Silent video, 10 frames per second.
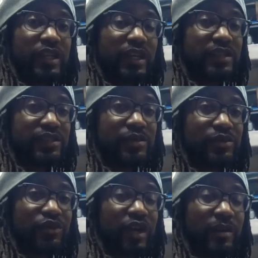Hit
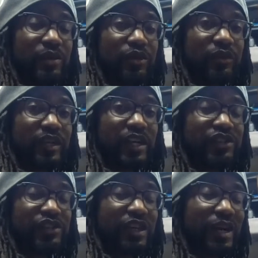subscribe and
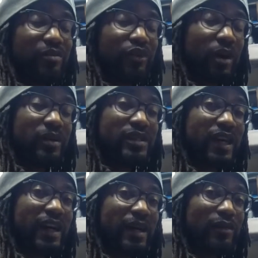notifications. I promise
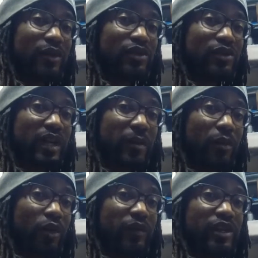I am going to get
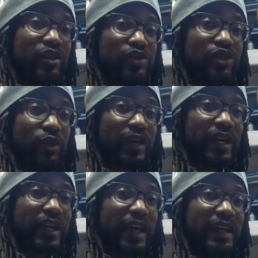more videos going
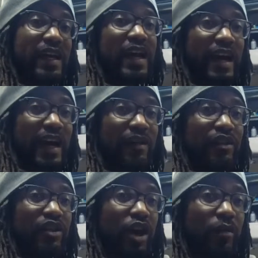again. I have a
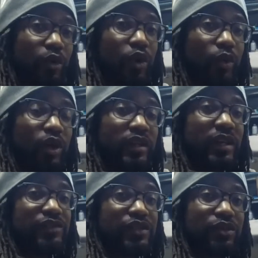lot more work
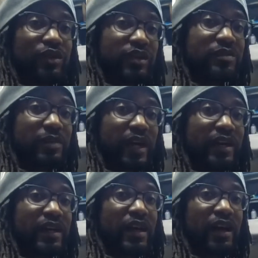left to do to this
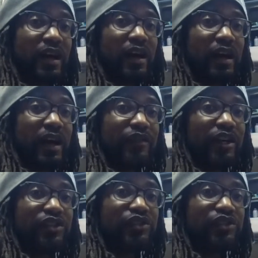bed. I've got to